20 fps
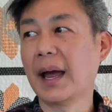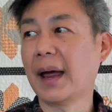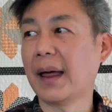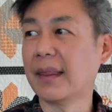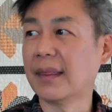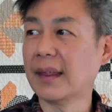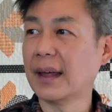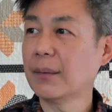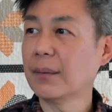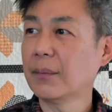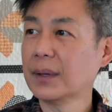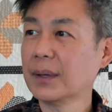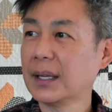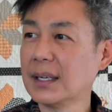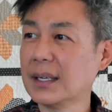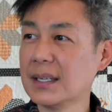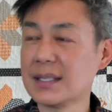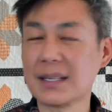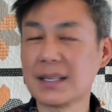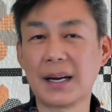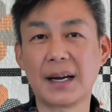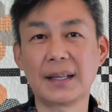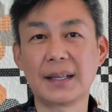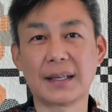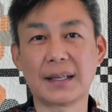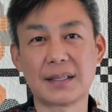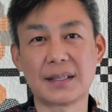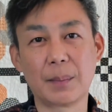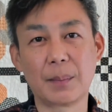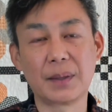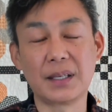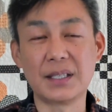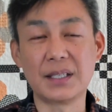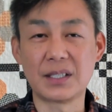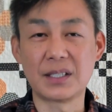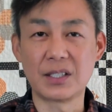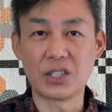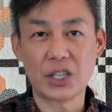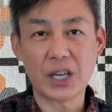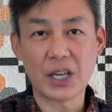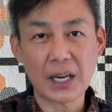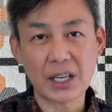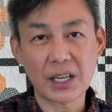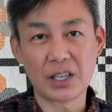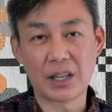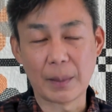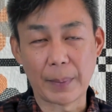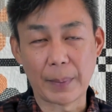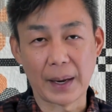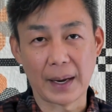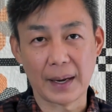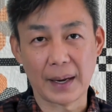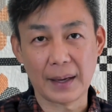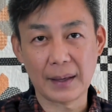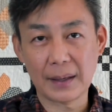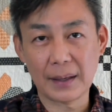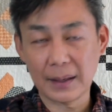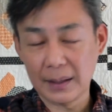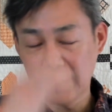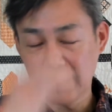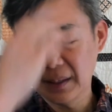and then when they decide that someone needs to check the bag,